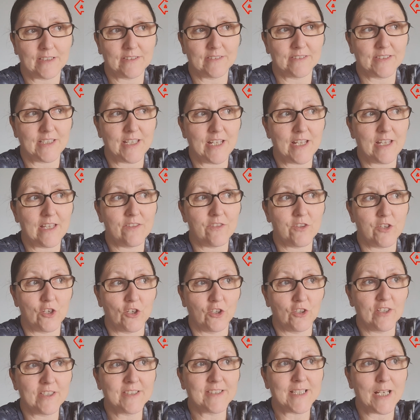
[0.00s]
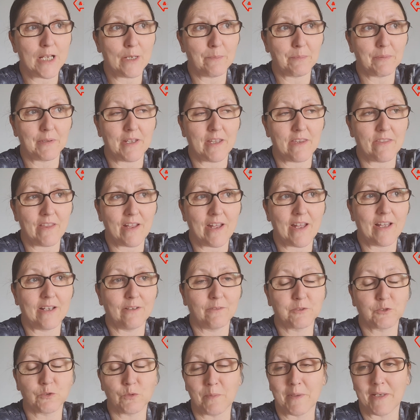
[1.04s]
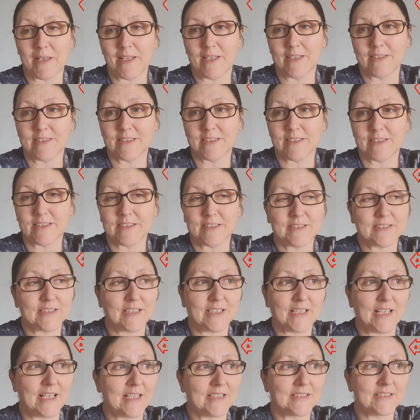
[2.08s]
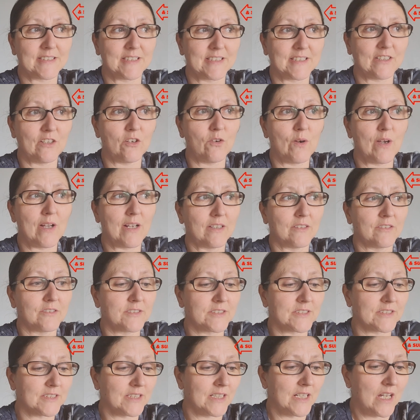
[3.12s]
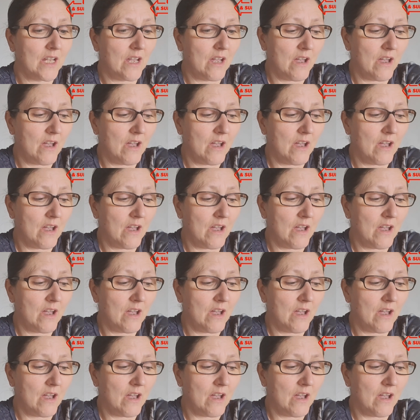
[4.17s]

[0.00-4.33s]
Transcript: they're the only tablet that helps with my headaches. I can't take out else.